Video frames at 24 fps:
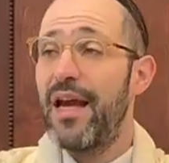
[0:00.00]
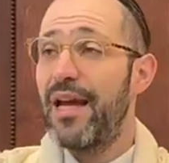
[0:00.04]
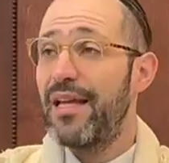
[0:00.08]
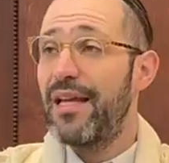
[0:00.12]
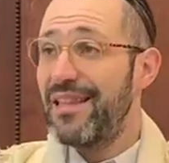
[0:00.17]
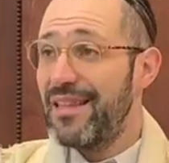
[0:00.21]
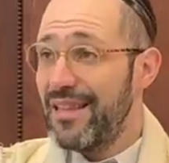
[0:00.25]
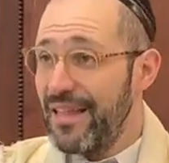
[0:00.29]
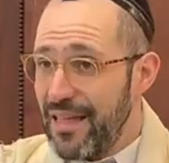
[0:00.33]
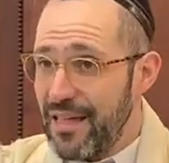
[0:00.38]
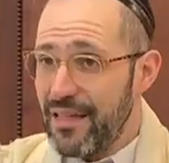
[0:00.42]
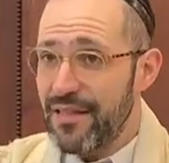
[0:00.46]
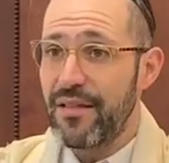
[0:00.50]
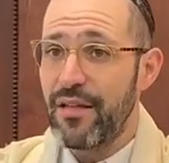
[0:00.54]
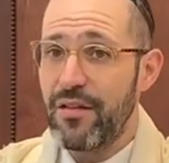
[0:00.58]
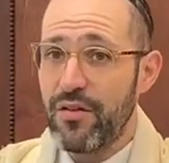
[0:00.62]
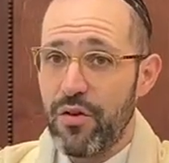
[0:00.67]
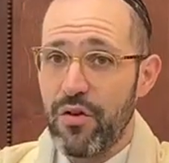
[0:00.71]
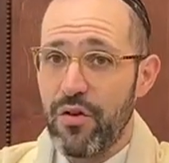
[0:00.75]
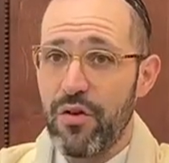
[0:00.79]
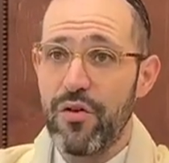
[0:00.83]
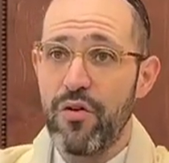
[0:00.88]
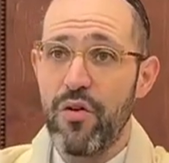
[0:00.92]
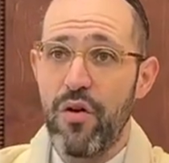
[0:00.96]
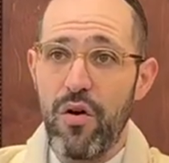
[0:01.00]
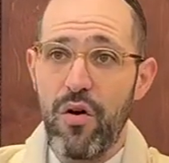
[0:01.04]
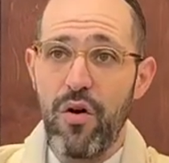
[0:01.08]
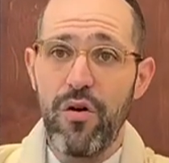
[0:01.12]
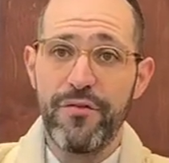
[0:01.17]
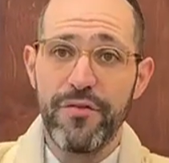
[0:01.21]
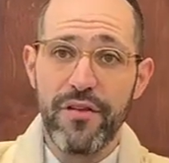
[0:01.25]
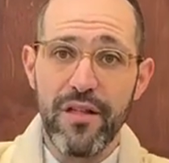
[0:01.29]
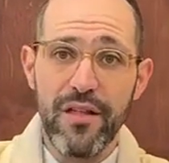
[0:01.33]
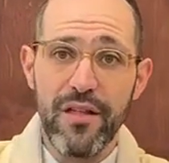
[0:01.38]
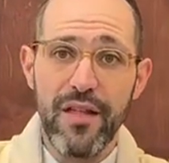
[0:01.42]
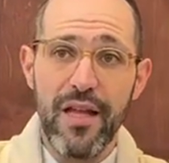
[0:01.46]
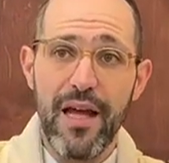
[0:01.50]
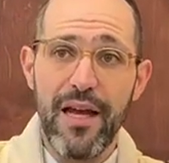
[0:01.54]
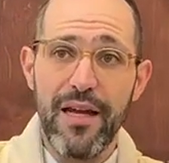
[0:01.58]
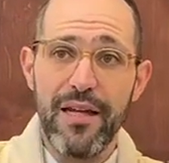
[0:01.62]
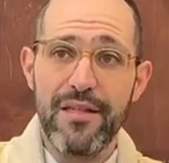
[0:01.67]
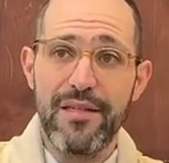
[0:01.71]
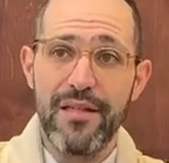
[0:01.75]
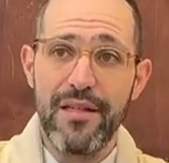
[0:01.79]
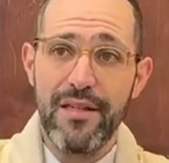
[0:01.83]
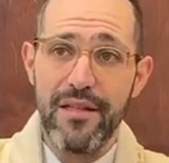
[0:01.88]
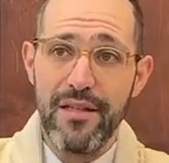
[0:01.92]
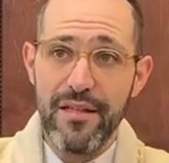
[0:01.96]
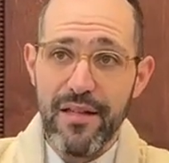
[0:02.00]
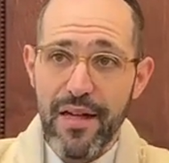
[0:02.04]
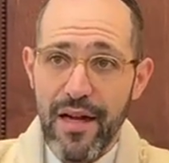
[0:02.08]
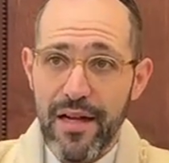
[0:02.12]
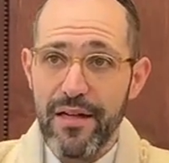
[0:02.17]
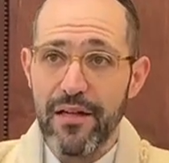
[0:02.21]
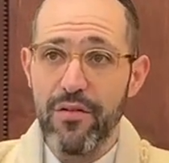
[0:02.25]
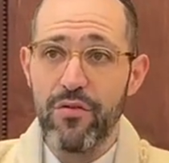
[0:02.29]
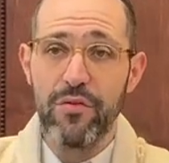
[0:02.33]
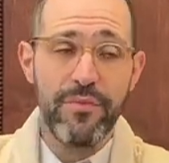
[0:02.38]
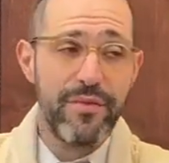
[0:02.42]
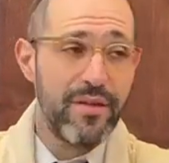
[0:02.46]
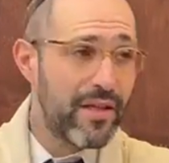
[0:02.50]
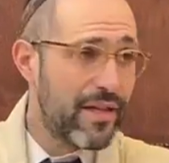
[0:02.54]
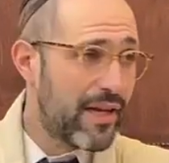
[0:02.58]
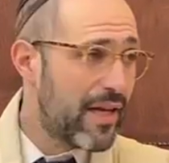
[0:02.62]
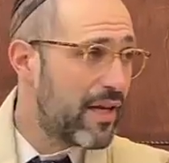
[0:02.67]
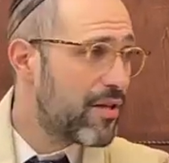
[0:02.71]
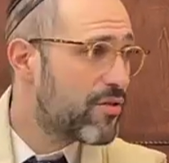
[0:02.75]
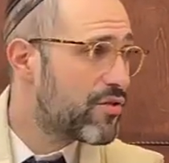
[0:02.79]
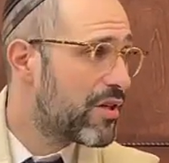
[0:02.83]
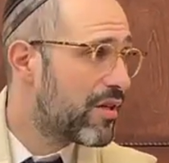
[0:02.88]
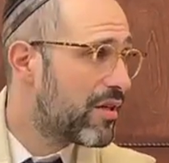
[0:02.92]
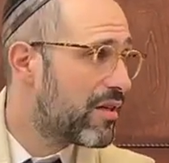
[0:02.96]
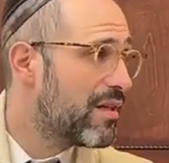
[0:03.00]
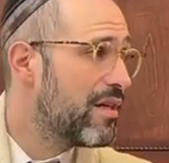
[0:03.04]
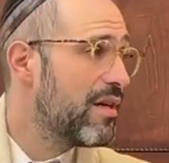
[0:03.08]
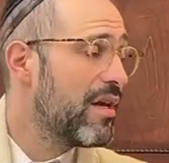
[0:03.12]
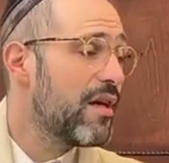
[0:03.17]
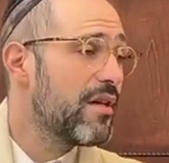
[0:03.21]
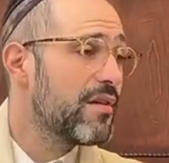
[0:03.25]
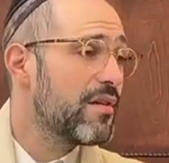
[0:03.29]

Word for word: at least to turn off the lights in the dining room, in the kitchen,